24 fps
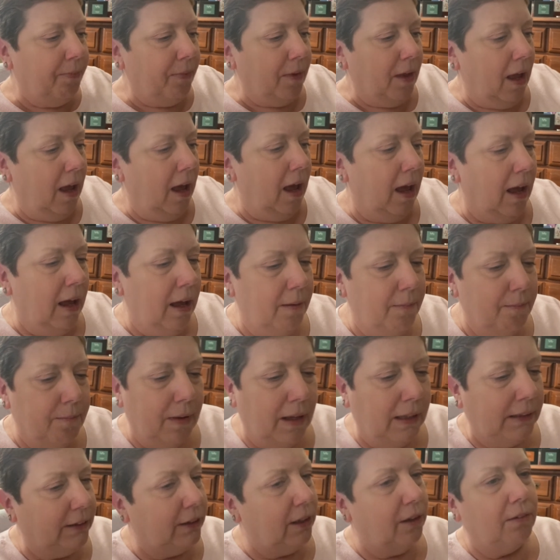
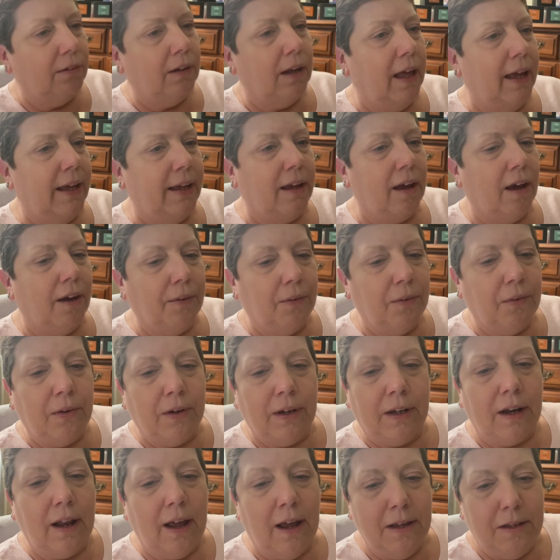I don't like
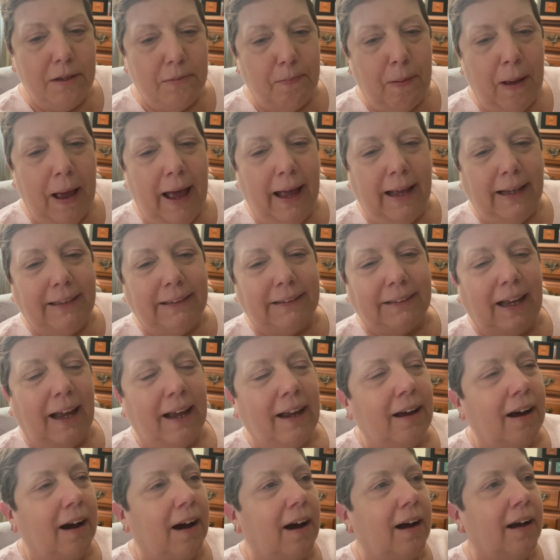unorganized bags. I
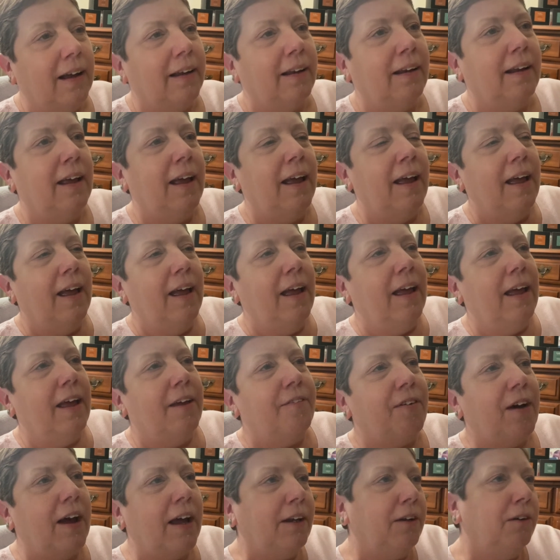can't,
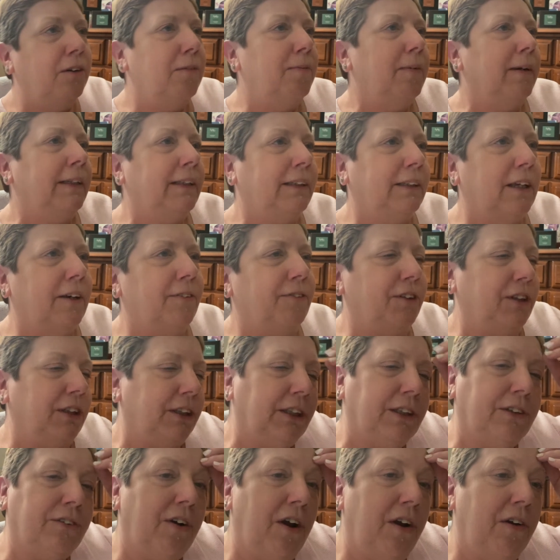if I had all my stuff
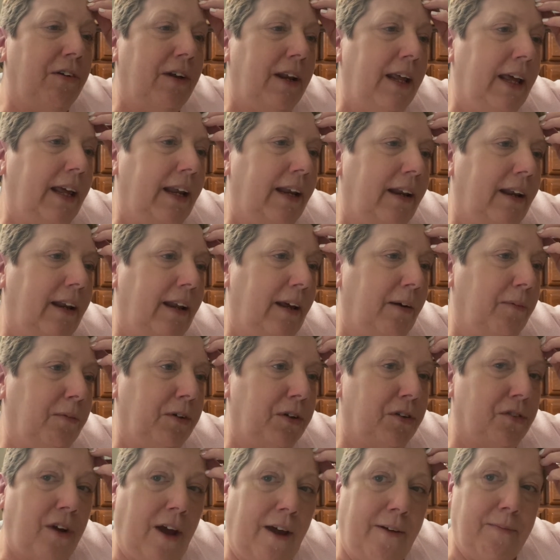just thrown in, it would
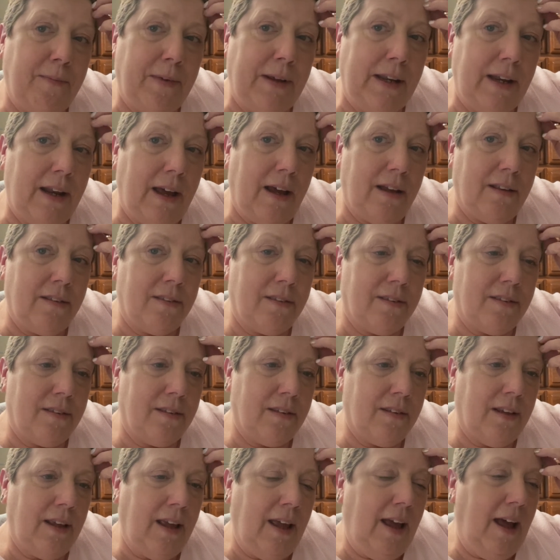drive me nuts.
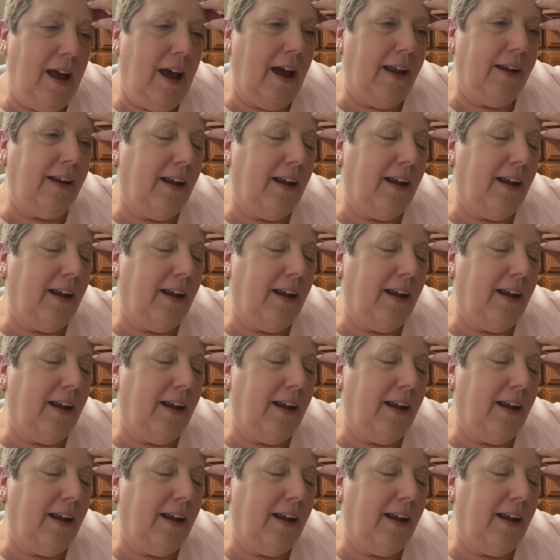And